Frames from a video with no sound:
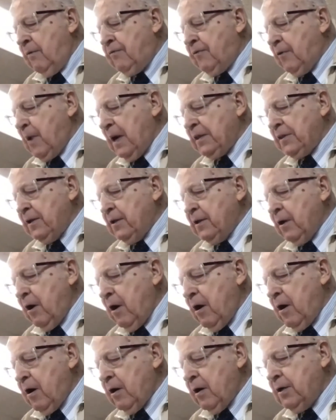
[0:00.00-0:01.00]
For what the
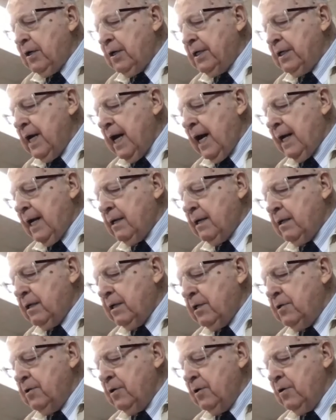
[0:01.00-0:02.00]
law could
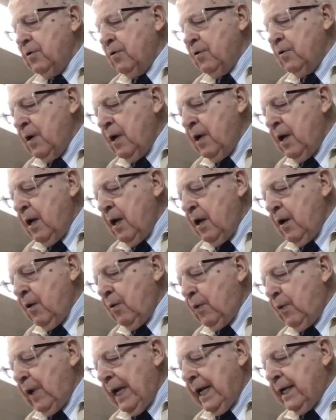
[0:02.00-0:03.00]
not do,
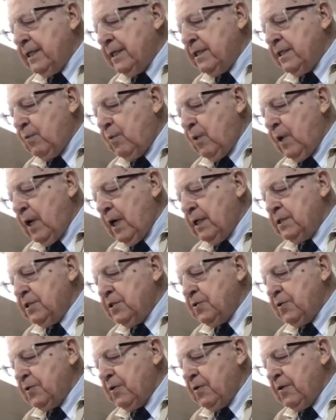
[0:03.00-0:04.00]
weak as it
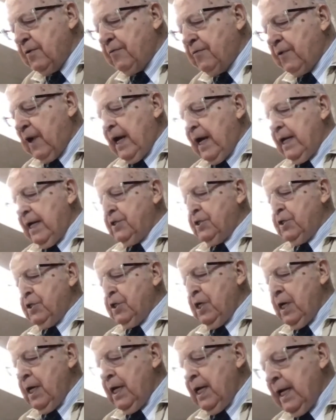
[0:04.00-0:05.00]
was through the flesh,
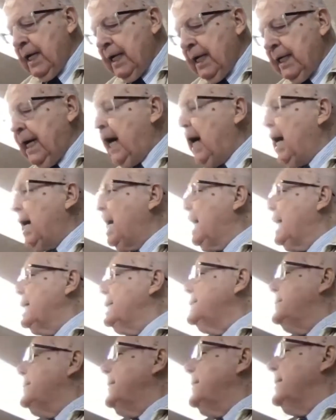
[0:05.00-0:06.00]

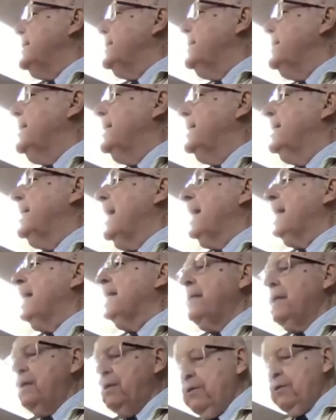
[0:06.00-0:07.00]
God did. And how did
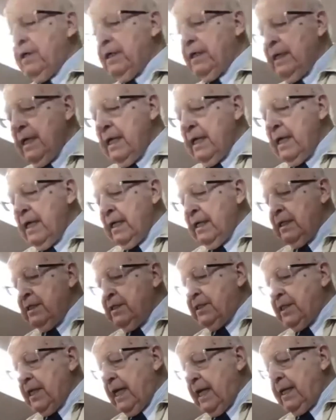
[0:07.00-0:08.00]
he do it?
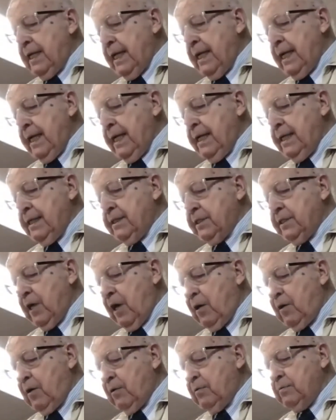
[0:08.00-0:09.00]
Sending his
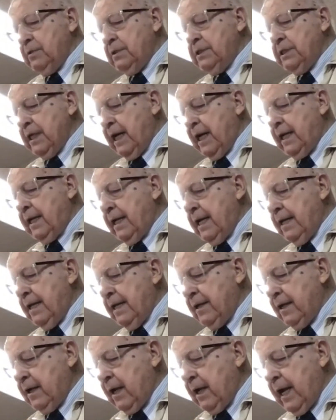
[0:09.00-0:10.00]
own son in
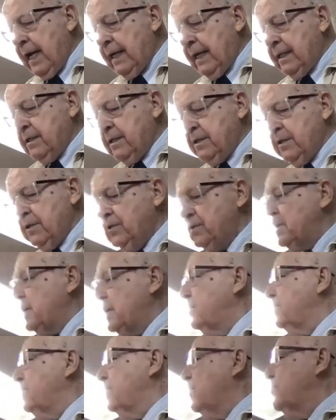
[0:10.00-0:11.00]
the likeness of
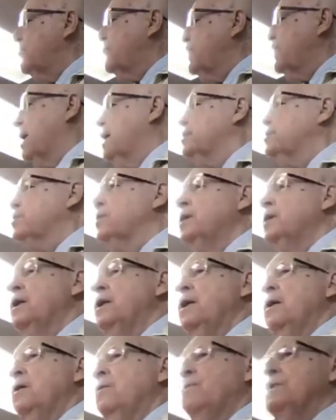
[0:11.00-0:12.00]
sinful flesh.
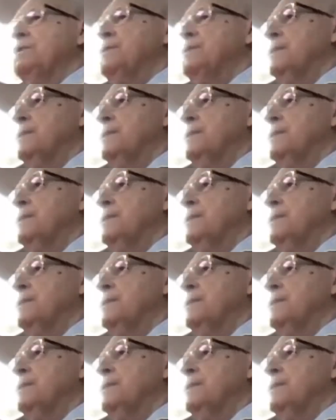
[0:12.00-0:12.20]
What's the